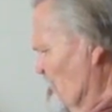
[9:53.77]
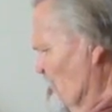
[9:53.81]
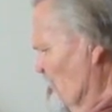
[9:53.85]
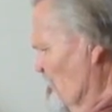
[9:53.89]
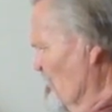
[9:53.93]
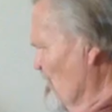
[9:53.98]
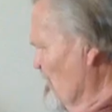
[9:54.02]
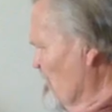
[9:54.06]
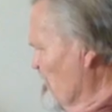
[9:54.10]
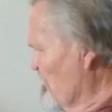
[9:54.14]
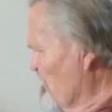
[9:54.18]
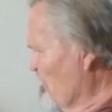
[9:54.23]

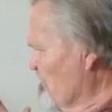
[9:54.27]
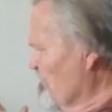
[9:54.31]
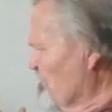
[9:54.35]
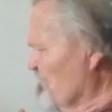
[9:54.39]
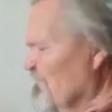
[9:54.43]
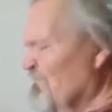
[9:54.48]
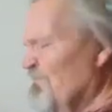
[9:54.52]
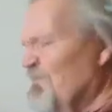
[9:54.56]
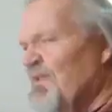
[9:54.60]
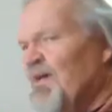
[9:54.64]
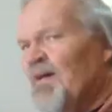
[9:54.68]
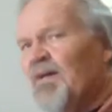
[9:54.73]
with
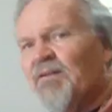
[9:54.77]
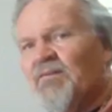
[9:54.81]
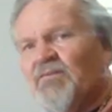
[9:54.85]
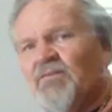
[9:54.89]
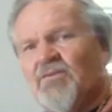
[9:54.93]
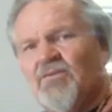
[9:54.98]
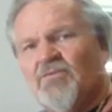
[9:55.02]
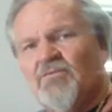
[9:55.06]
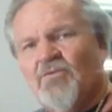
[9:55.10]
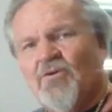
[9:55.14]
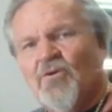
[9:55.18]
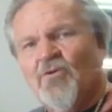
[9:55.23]
not
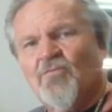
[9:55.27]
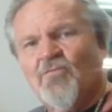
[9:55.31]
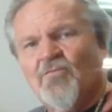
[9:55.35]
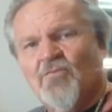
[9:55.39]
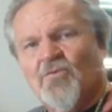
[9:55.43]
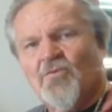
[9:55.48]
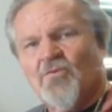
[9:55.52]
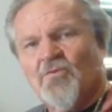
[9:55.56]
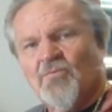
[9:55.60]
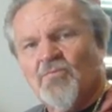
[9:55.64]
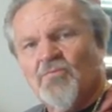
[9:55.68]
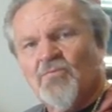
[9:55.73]
an
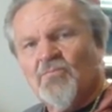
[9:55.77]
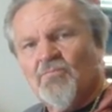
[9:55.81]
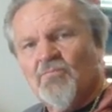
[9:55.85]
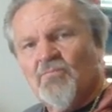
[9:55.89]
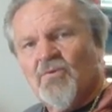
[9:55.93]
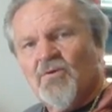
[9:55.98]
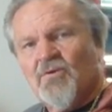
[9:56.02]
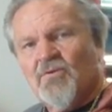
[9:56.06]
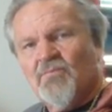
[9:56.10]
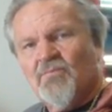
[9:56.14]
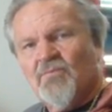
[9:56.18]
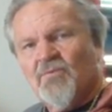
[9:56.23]
over
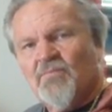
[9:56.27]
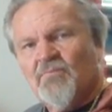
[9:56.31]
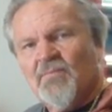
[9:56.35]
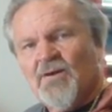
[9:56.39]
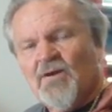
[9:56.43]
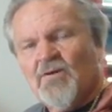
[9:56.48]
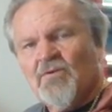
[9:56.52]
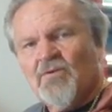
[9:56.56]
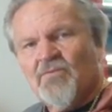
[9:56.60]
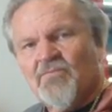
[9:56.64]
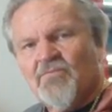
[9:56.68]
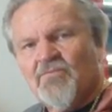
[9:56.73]

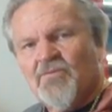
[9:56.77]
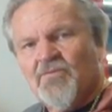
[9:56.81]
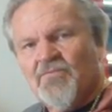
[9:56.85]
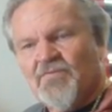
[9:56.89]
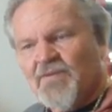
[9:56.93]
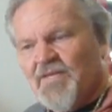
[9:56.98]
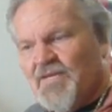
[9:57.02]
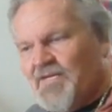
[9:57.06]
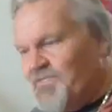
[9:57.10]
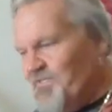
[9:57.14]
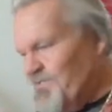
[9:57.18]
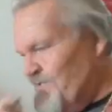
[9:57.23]
amount of
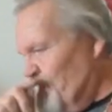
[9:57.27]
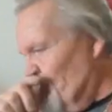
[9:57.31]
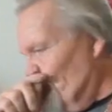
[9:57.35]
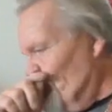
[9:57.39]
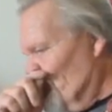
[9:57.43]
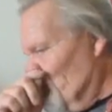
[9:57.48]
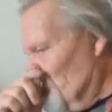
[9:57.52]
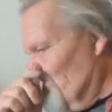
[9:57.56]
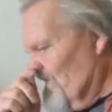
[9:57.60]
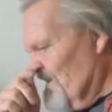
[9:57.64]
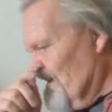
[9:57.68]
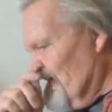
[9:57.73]
deflection.
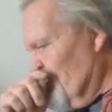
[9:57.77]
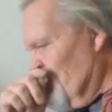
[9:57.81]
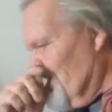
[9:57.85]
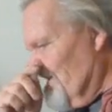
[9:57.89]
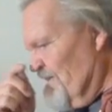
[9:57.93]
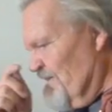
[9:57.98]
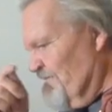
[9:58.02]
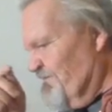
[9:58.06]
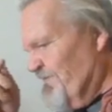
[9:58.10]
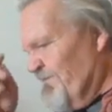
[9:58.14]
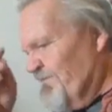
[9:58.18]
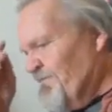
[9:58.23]

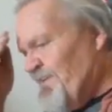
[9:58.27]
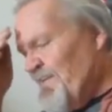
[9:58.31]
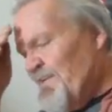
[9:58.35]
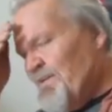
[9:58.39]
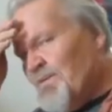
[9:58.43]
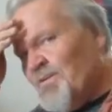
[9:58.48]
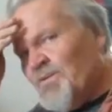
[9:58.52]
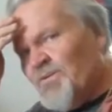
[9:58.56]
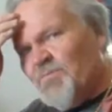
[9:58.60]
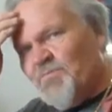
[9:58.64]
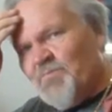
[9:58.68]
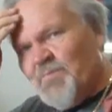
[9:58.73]
And
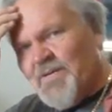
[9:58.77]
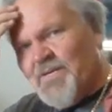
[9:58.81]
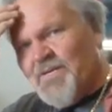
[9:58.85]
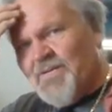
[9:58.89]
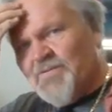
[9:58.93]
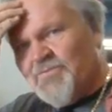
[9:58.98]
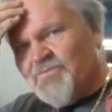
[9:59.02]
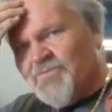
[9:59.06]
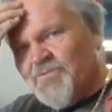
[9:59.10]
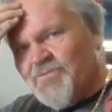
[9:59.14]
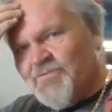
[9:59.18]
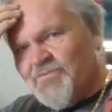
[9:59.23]
1,500
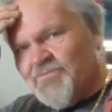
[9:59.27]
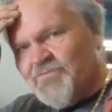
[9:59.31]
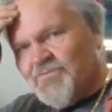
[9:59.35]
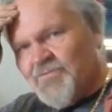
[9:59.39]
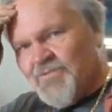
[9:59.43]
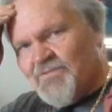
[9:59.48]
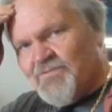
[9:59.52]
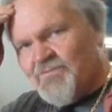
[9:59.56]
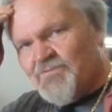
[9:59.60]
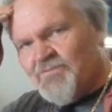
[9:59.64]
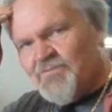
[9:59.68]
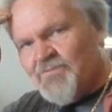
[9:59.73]
pounds
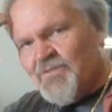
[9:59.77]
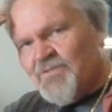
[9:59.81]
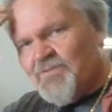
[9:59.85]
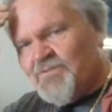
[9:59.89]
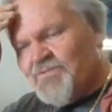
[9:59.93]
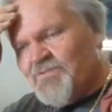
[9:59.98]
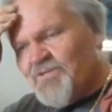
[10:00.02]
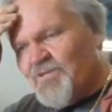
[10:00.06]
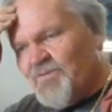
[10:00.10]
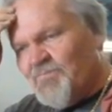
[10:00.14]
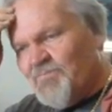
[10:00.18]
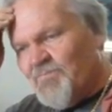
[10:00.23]
is a
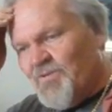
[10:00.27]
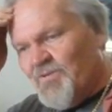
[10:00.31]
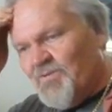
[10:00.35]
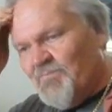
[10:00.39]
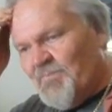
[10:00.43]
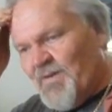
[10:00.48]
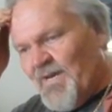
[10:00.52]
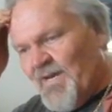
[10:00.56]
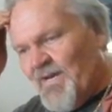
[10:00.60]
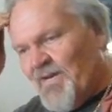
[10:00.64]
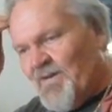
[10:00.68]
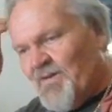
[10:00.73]
considerable
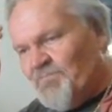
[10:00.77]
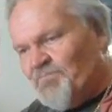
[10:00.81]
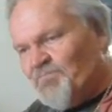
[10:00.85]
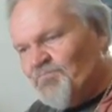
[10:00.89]
amount.